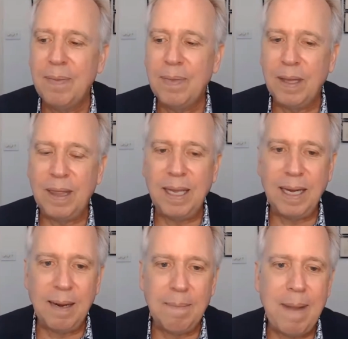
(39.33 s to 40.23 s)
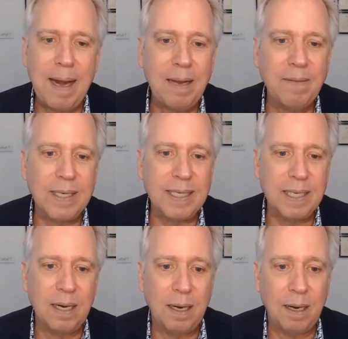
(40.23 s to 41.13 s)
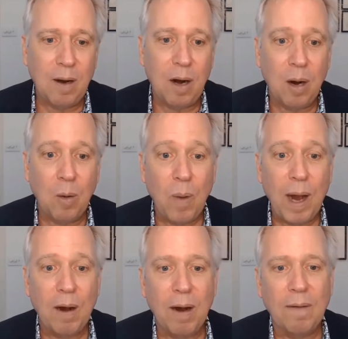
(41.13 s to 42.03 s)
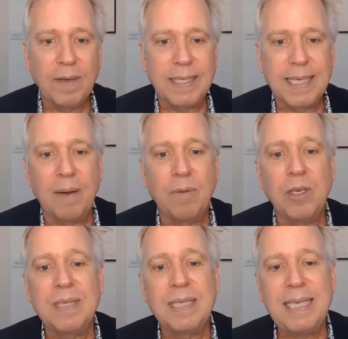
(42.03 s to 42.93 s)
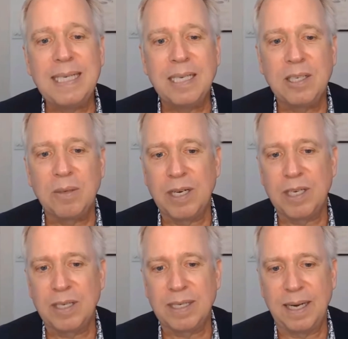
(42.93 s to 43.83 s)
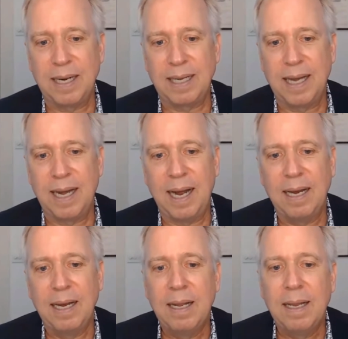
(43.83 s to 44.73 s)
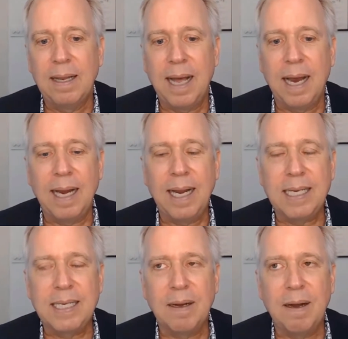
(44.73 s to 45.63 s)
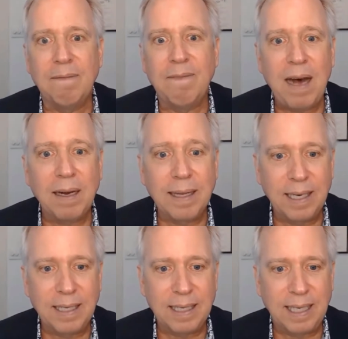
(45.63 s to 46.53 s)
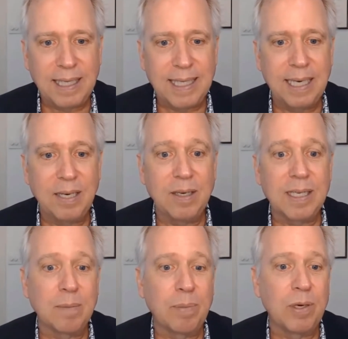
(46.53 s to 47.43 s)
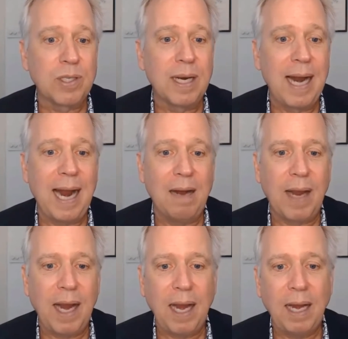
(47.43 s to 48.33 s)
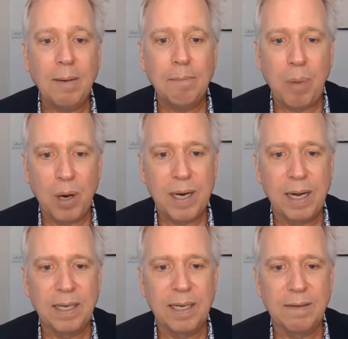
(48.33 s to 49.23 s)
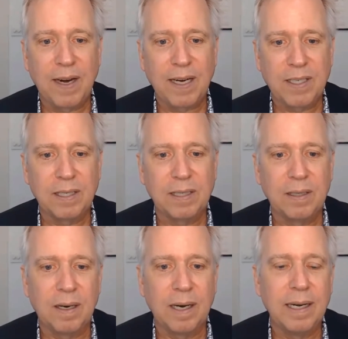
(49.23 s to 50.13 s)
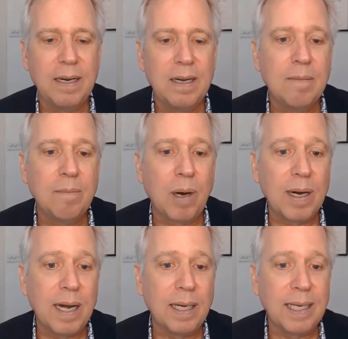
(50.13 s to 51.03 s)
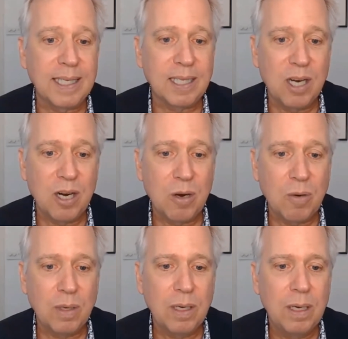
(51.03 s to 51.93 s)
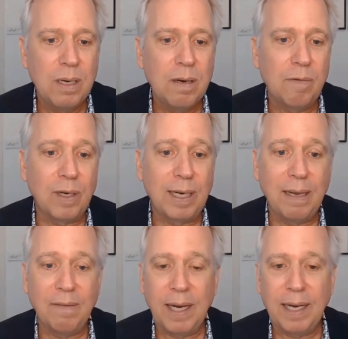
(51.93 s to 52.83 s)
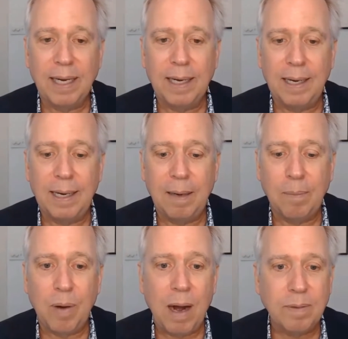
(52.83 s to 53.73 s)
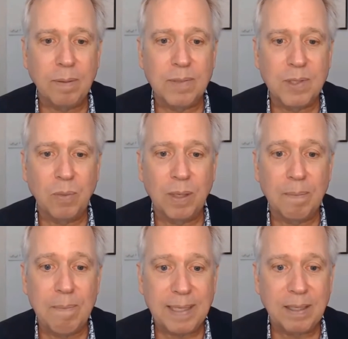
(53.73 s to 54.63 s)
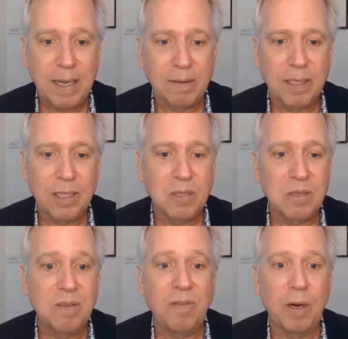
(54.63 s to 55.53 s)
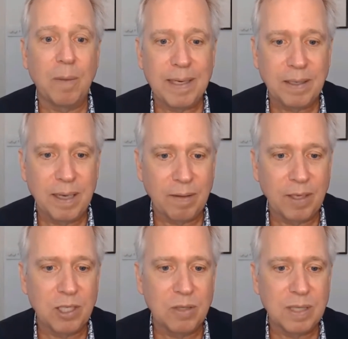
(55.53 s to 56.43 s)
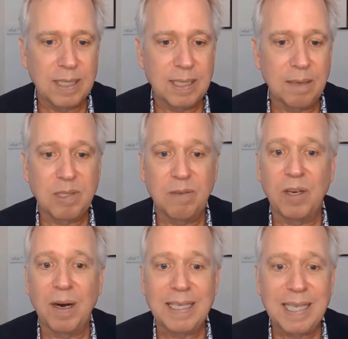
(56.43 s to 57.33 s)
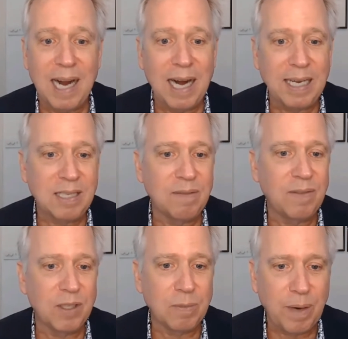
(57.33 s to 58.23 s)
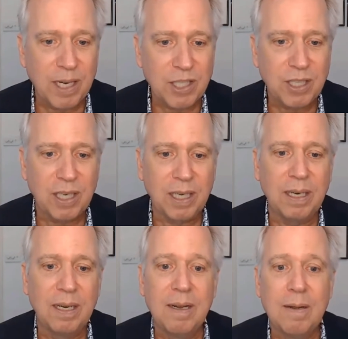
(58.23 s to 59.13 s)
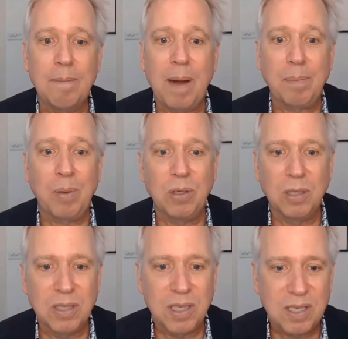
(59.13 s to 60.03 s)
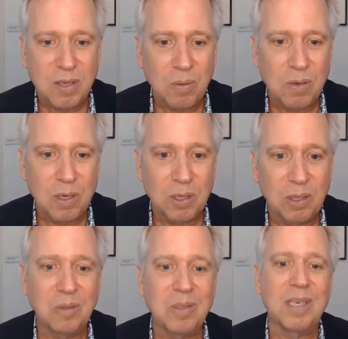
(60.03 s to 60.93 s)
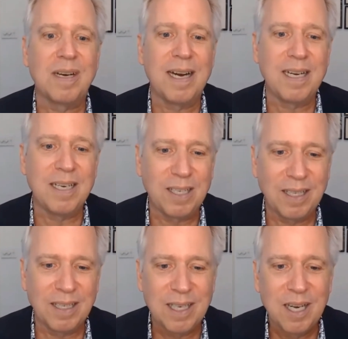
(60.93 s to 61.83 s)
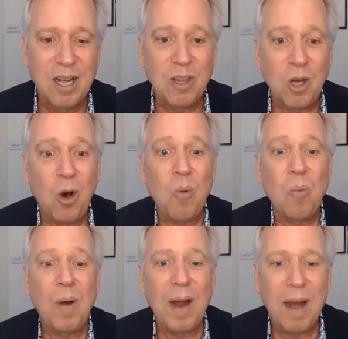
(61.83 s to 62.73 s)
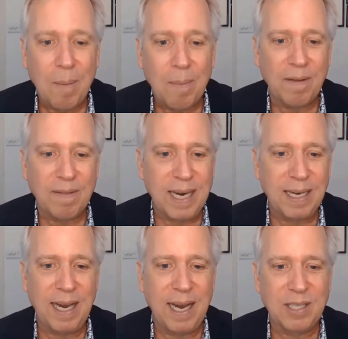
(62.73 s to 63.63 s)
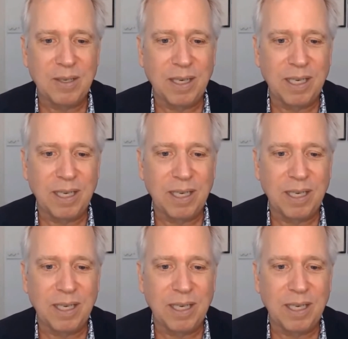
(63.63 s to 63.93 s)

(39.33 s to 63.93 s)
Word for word: The thing that many of us uh, are aware of is that when you see situations like that, that it's a valid thing to consider, does the person have a Bartonella infection, all right? Bartonella is known for giving uh, problems with mental health issues, severe mental health issues and some severe anxiety, severe depression, bipolar disorder, hallucinations, the whole realm of psychiatric